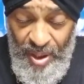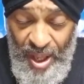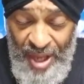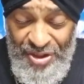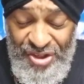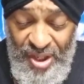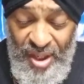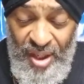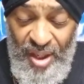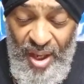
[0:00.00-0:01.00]
and
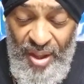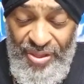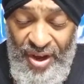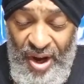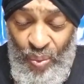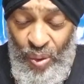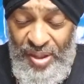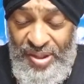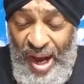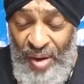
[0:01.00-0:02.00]
see. And there
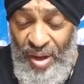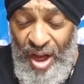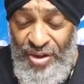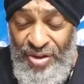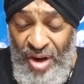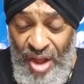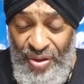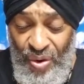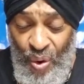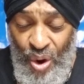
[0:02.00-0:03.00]
went out another
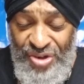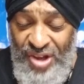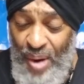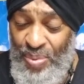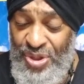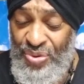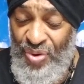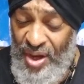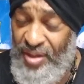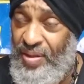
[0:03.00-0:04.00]
horse that was
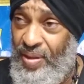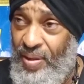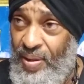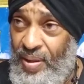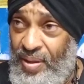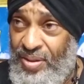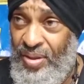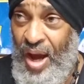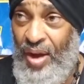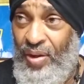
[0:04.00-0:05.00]
red. So
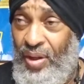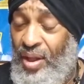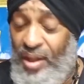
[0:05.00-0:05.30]
now,